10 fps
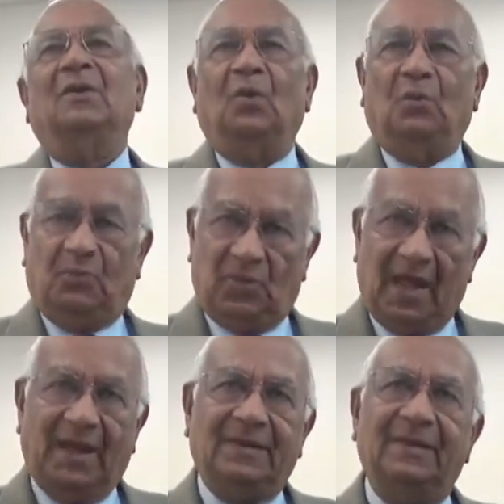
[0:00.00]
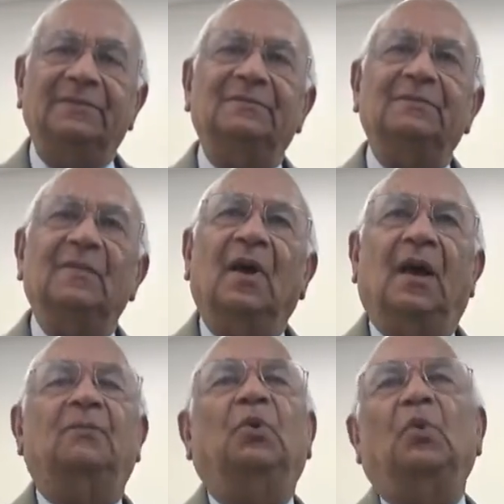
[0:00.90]
you put that in
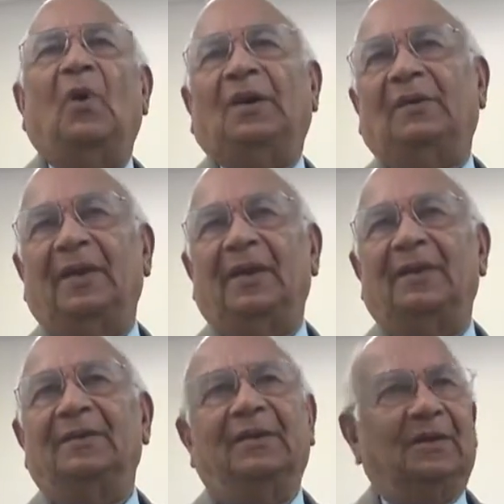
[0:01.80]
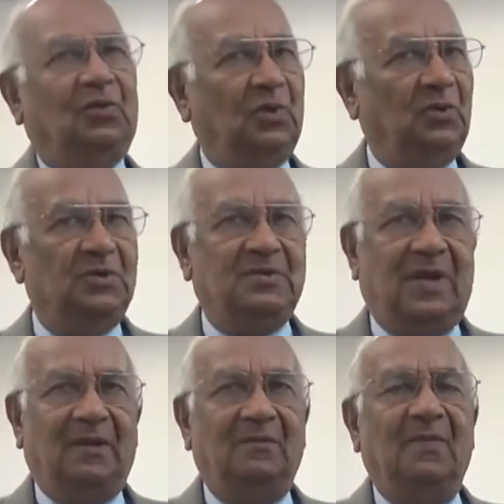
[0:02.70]
and put water in it. It will do the
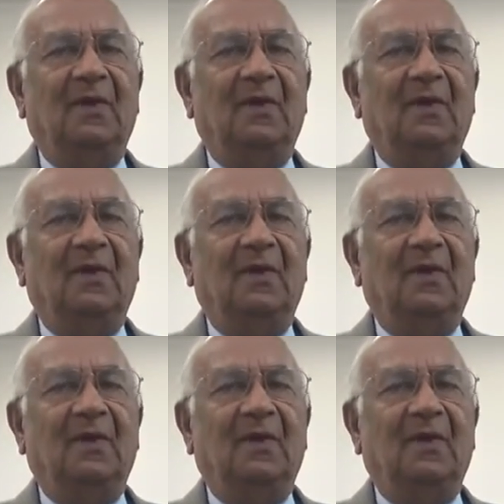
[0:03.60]
same.